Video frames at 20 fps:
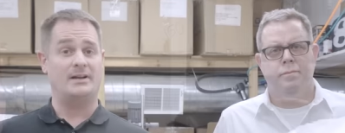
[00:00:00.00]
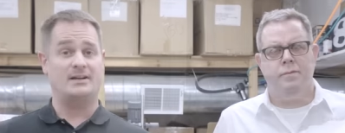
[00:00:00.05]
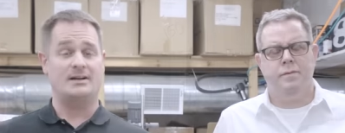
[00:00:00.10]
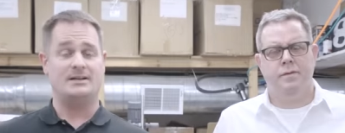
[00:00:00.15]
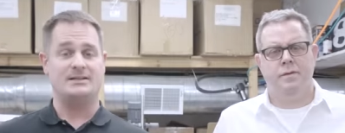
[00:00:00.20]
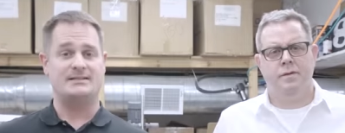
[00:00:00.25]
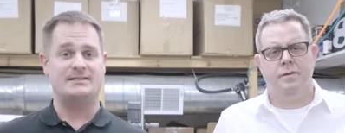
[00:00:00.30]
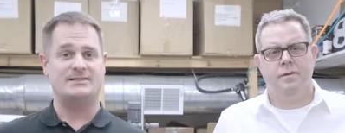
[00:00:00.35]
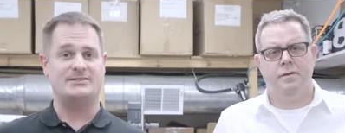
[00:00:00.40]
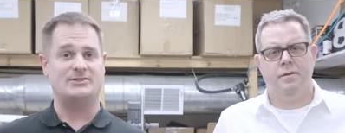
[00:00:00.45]
Speaker 1: right,
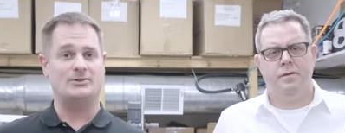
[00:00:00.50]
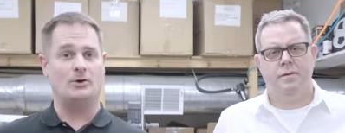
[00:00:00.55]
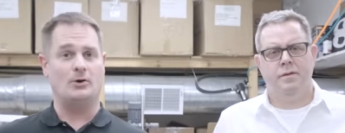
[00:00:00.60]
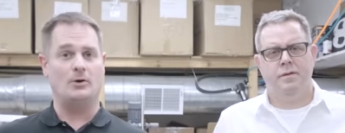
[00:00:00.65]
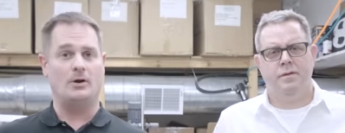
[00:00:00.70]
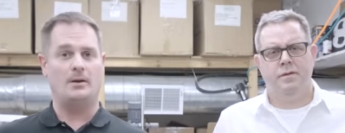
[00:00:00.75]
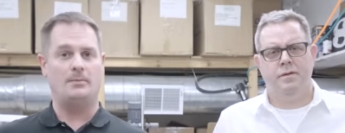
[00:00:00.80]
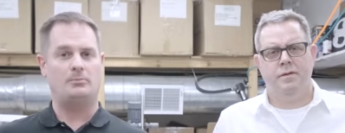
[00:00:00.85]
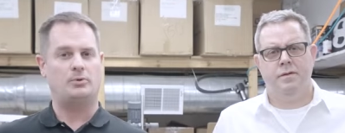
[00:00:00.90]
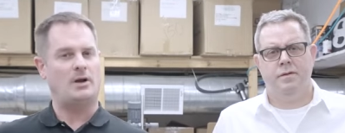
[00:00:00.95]
guys, so
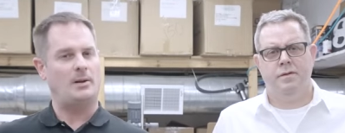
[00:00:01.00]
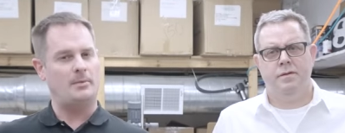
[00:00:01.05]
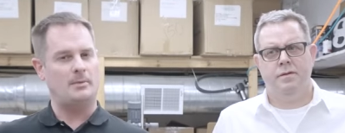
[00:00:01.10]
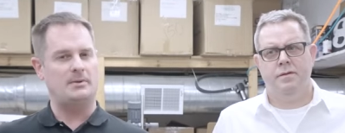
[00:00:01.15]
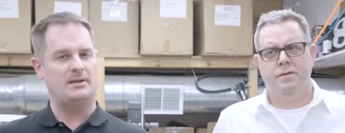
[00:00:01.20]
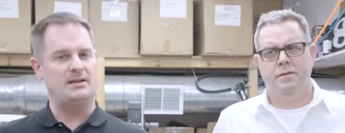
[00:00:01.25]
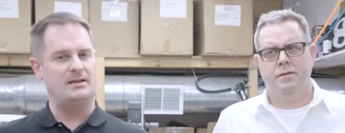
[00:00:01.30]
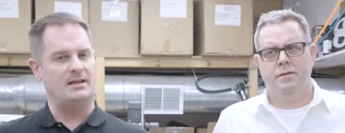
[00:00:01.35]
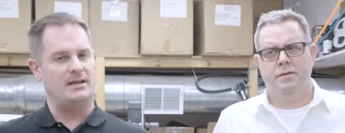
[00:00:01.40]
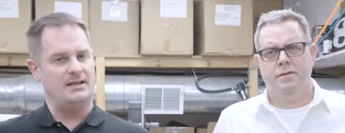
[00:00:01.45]

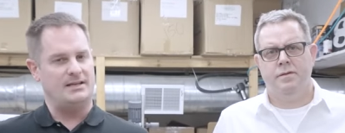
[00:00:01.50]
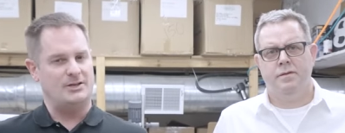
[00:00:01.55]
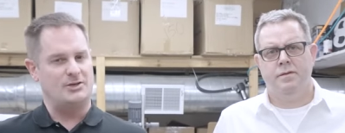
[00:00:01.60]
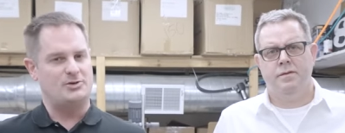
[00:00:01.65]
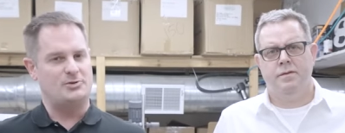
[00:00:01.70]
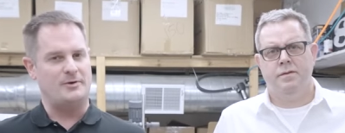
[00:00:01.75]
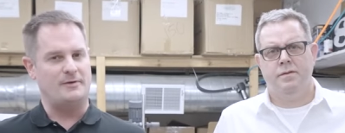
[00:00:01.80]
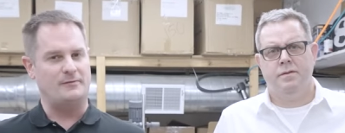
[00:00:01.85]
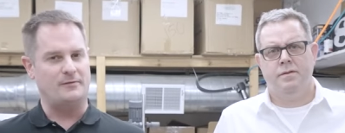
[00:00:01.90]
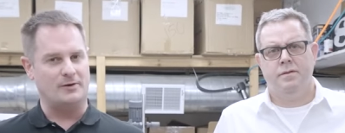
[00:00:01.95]
probably an
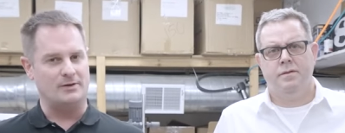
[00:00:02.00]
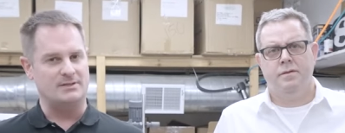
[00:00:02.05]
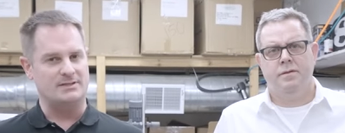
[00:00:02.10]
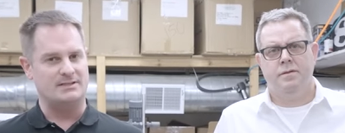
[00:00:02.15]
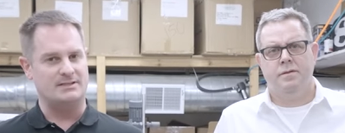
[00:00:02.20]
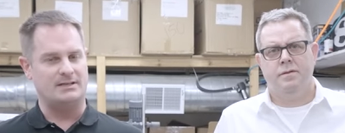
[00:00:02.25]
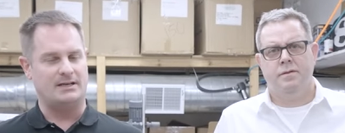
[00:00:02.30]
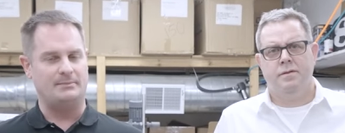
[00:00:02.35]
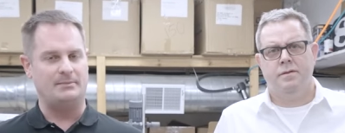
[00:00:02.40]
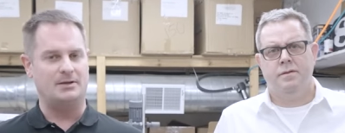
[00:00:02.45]
industry
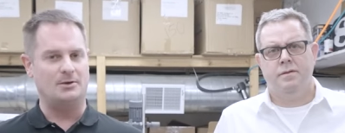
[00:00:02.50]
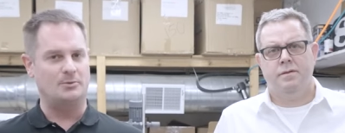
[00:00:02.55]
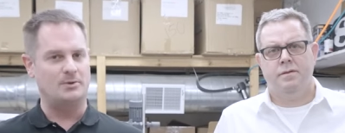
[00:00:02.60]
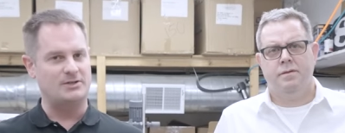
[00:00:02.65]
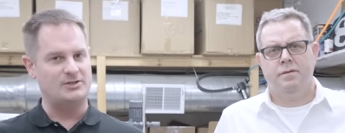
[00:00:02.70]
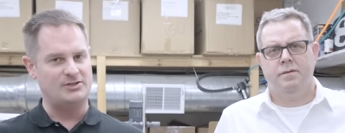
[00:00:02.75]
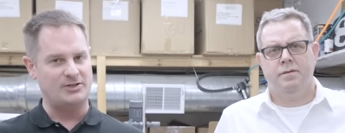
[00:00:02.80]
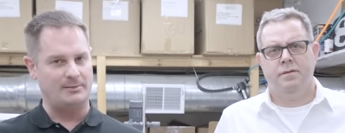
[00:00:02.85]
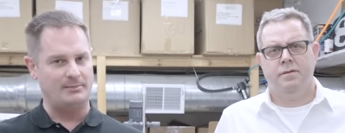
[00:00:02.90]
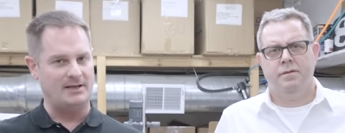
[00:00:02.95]
first. I'm here
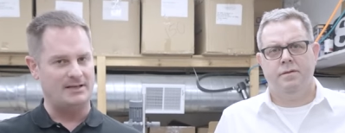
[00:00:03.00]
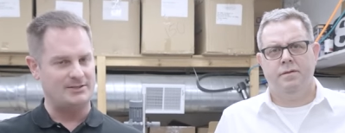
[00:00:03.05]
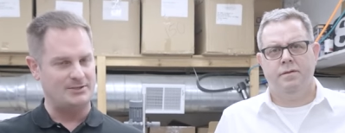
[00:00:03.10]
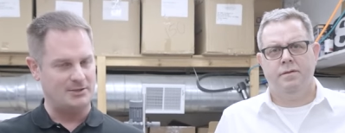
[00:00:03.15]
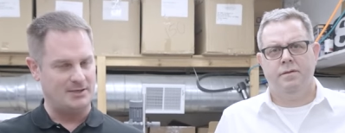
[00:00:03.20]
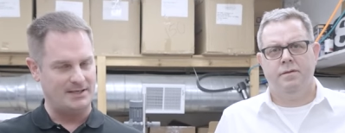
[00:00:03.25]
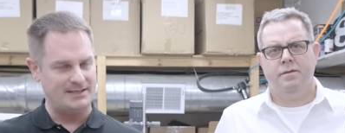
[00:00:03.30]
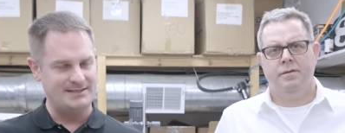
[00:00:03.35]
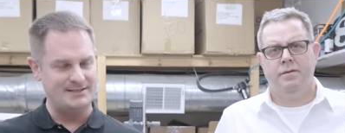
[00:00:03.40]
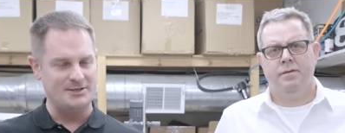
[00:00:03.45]
with Jim, as you
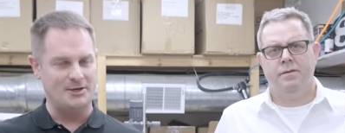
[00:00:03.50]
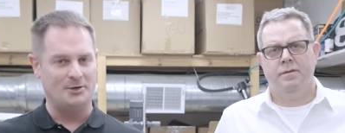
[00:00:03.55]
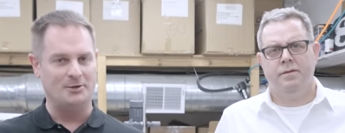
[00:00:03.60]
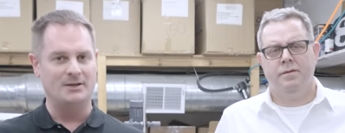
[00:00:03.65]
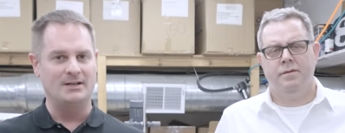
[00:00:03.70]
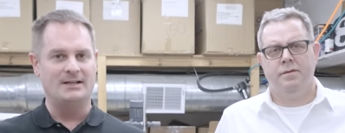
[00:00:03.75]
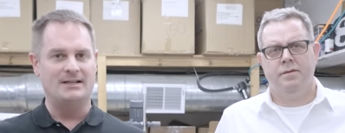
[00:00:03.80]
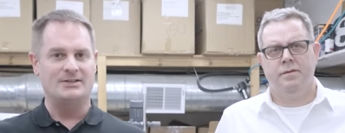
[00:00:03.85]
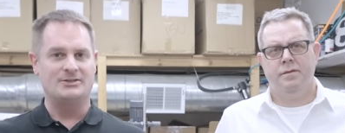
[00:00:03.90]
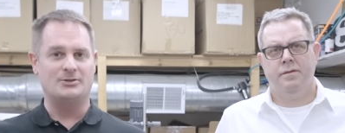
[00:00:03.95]
guys know.
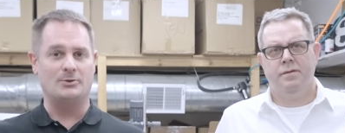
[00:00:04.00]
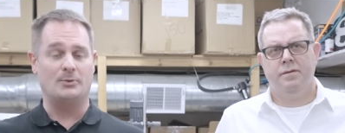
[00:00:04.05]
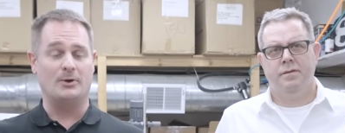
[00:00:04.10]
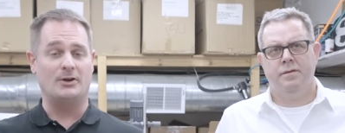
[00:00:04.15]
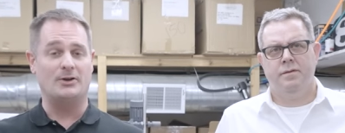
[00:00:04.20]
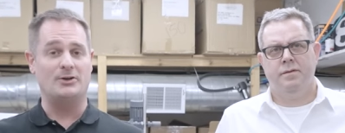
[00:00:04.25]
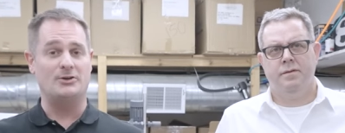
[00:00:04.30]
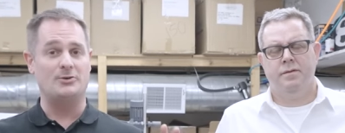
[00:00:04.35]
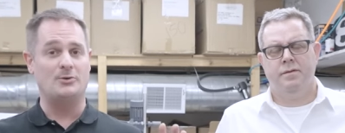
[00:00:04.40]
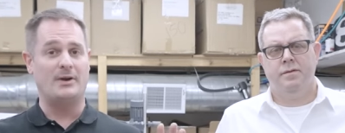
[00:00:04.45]
So we're
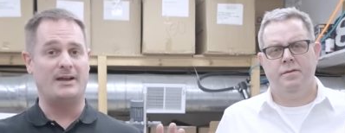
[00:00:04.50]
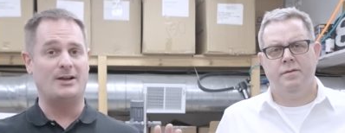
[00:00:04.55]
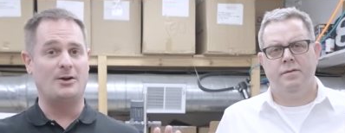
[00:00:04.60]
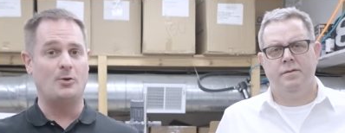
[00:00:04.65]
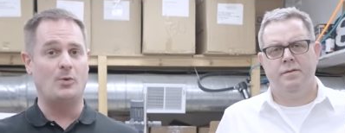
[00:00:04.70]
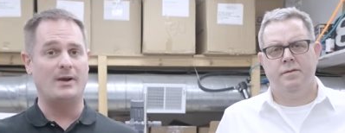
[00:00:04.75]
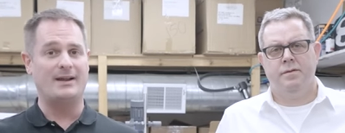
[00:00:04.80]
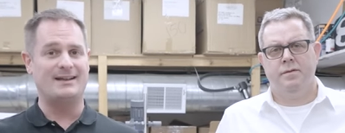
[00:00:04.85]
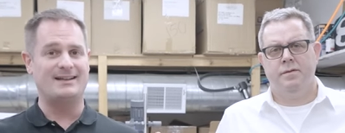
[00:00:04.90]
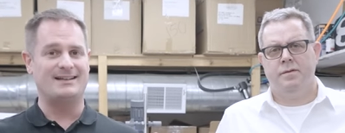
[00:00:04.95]
going to do a
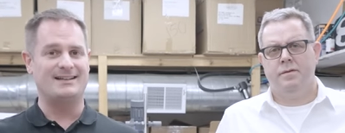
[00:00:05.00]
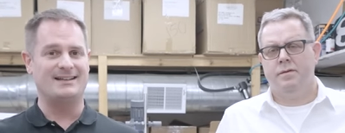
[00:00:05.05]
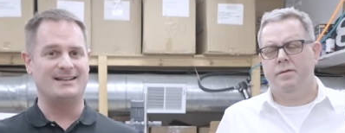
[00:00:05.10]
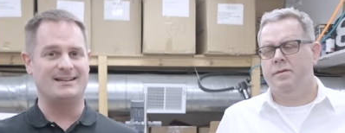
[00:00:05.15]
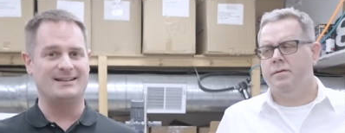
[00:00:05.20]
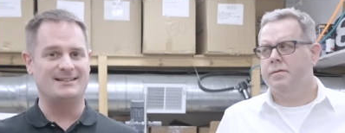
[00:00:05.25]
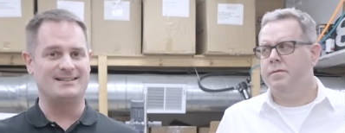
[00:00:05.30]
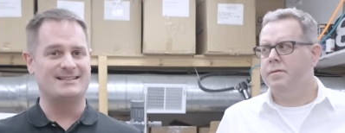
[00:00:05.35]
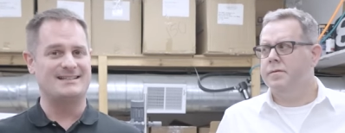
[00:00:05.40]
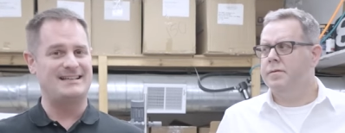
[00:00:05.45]
quick
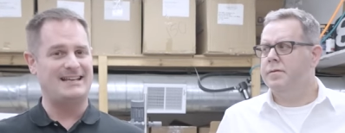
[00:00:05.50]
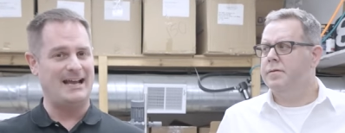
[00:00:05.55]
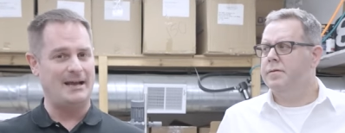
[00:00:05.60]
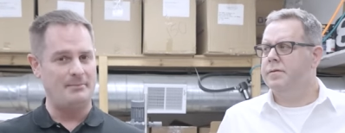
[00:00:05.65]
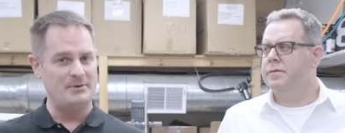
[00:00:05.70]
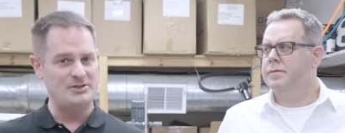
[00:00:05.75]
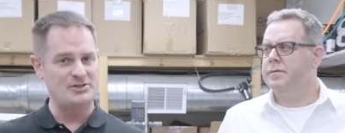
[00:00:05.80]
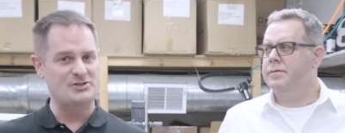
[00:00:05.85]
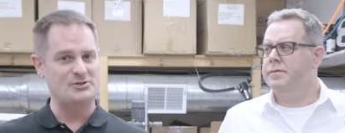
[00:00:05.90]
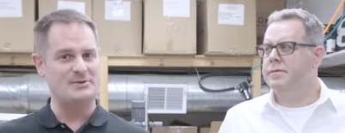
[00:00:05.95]
little
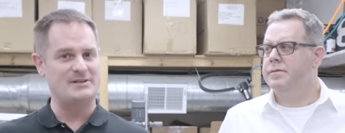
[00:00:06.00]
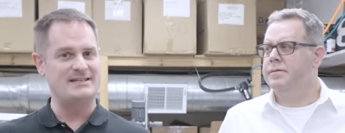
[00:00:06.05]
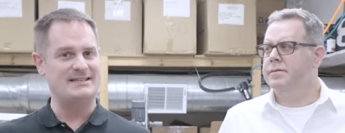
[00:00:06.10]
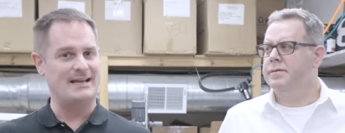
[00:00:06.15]
chemistry